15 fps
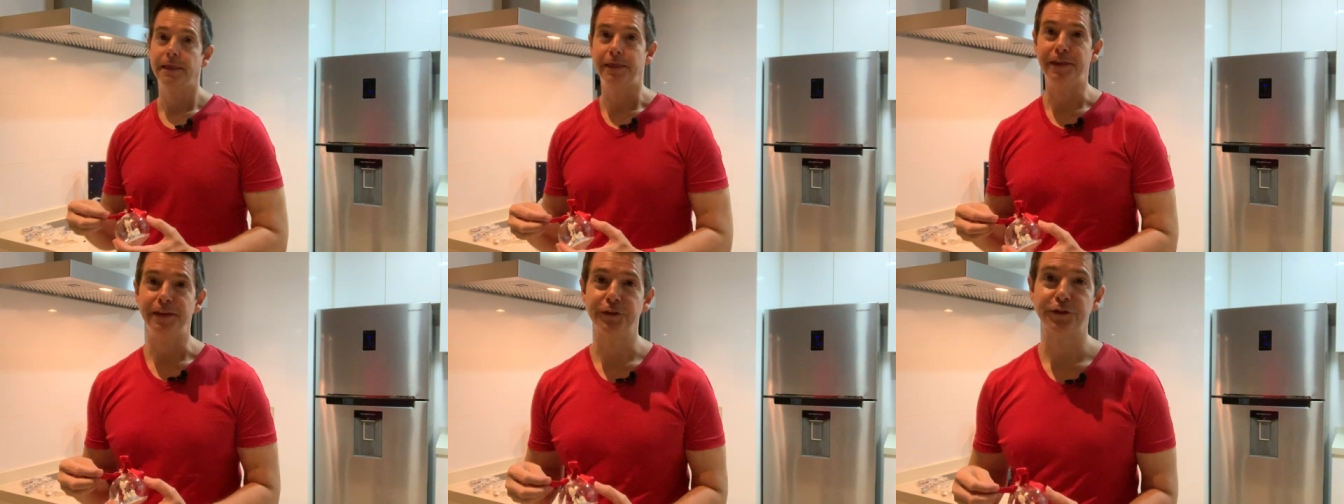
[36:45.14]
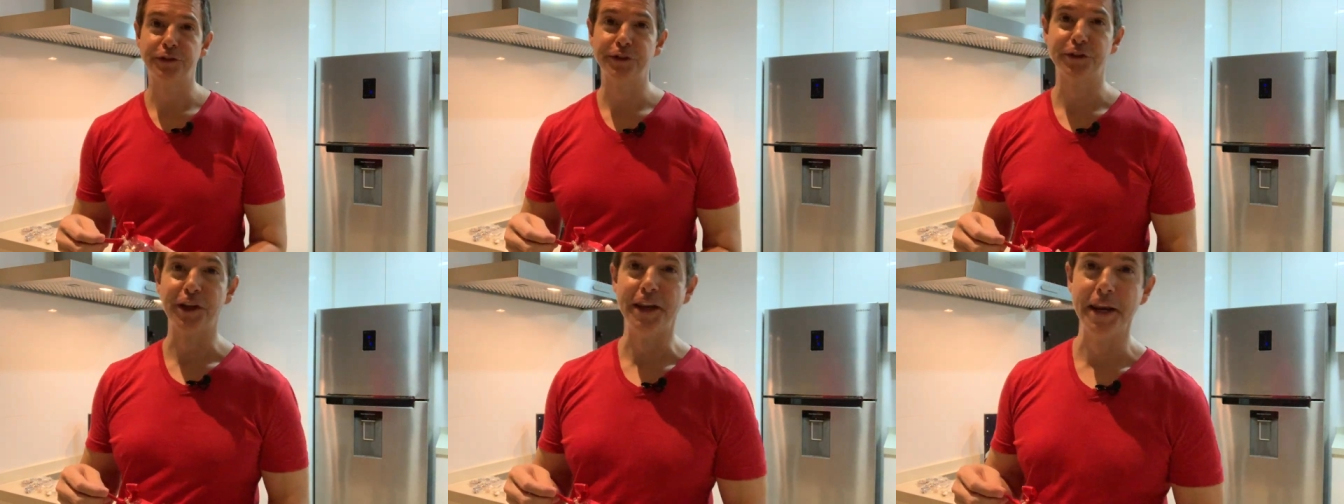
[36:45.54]
This
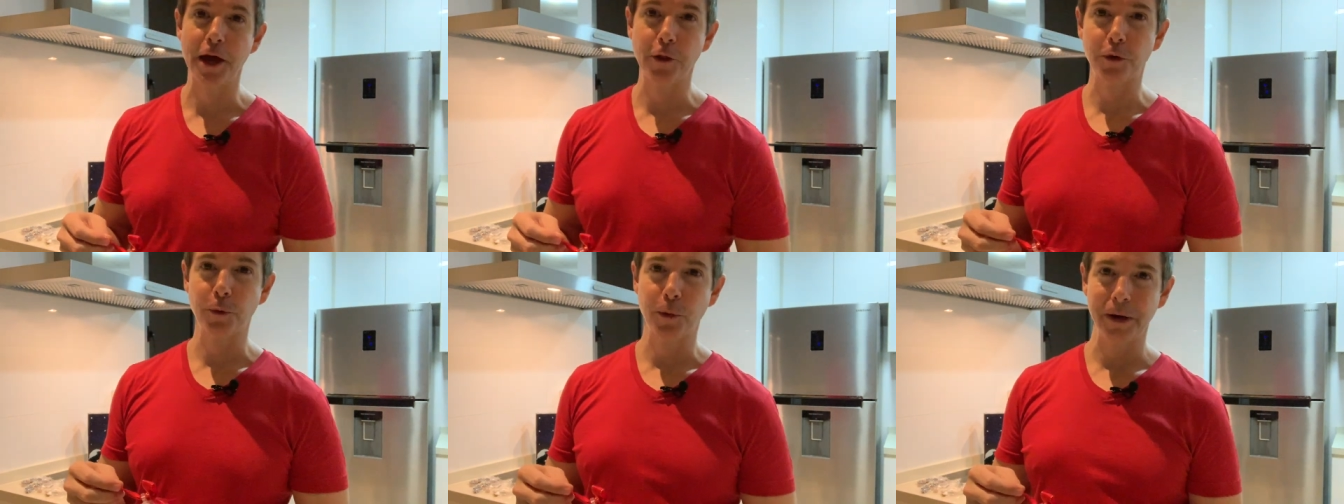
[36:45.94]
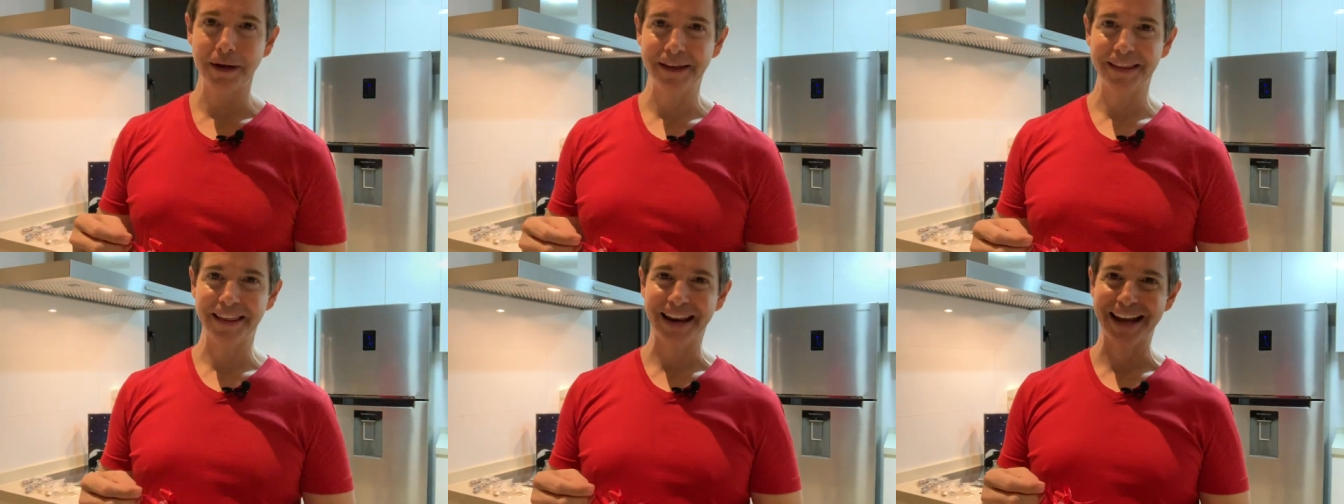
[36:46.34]
is another
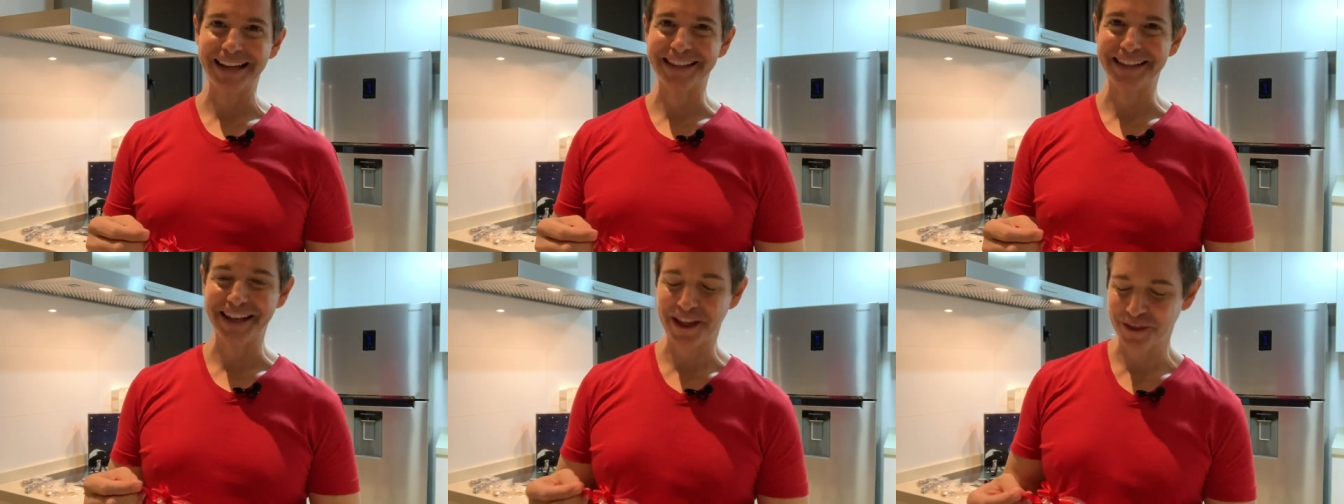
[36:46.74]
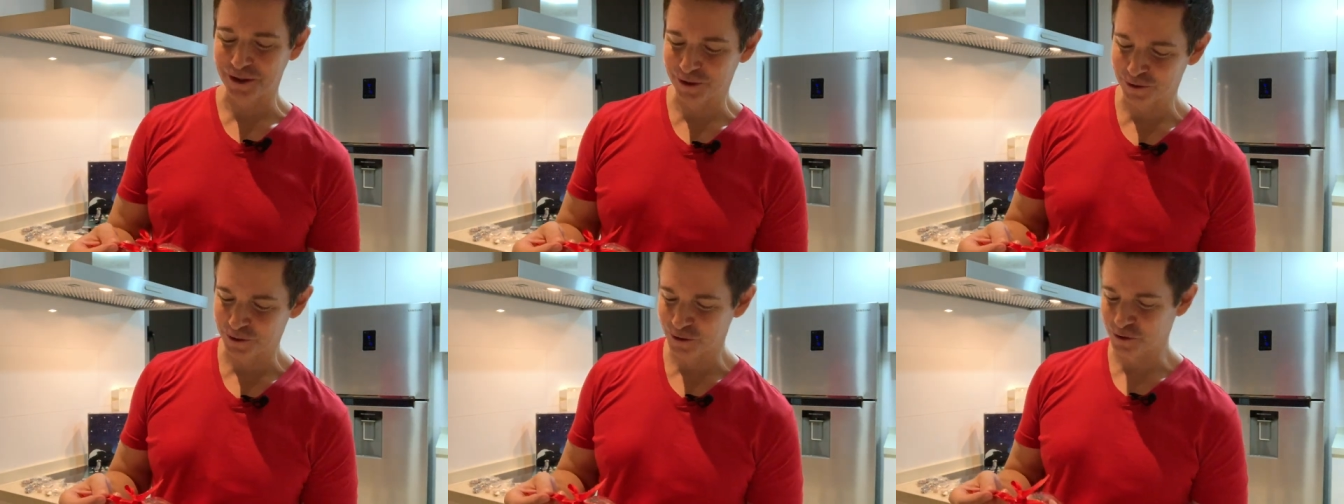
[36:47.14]
one that has
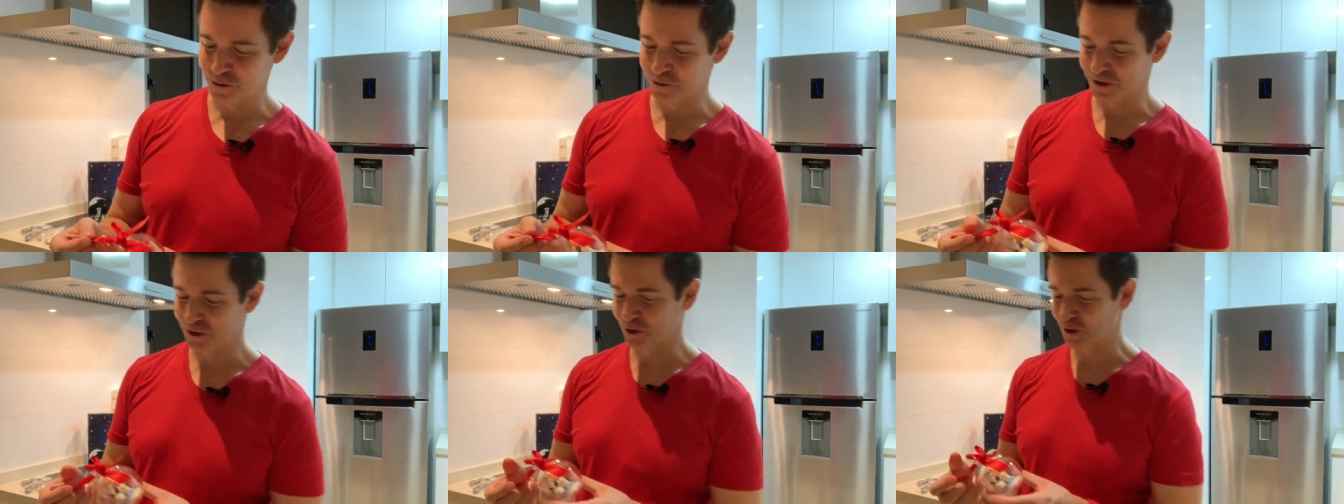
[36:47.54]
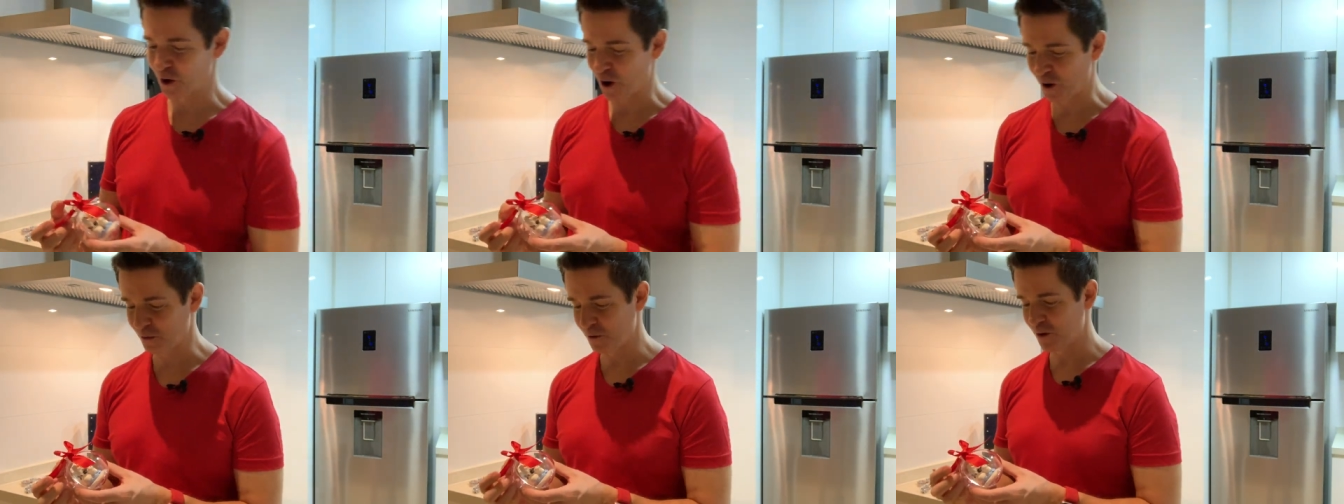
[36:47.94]
nothing to do with
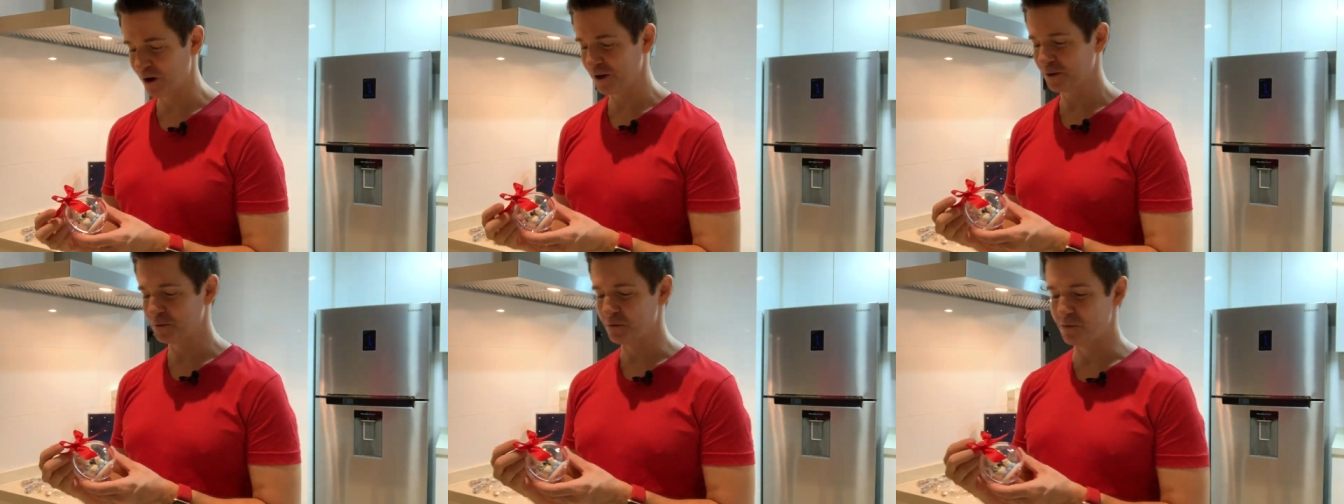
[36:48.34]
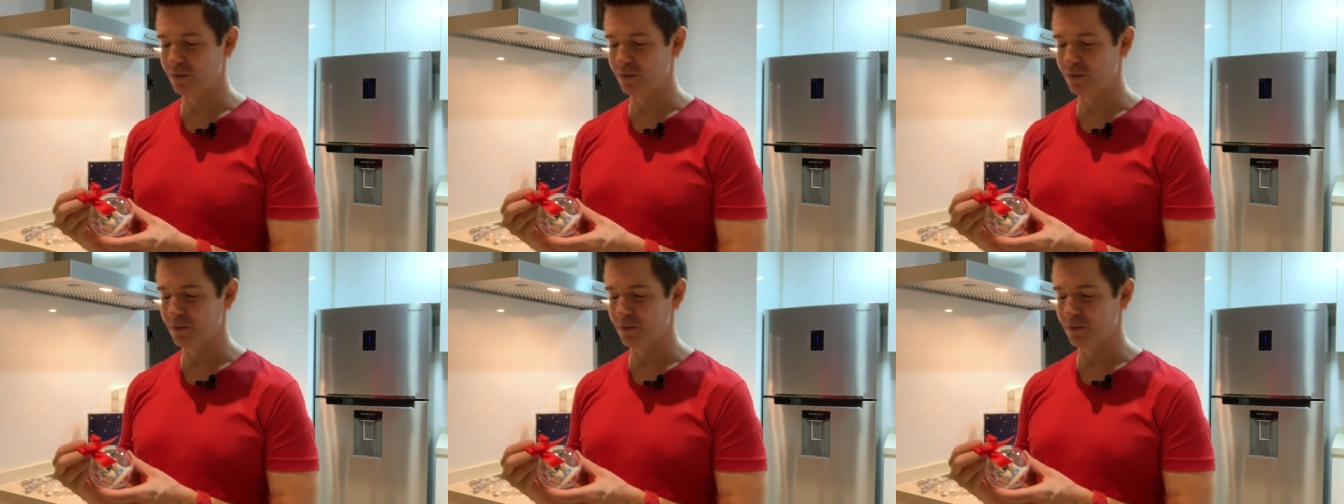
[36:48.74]
Star Wars,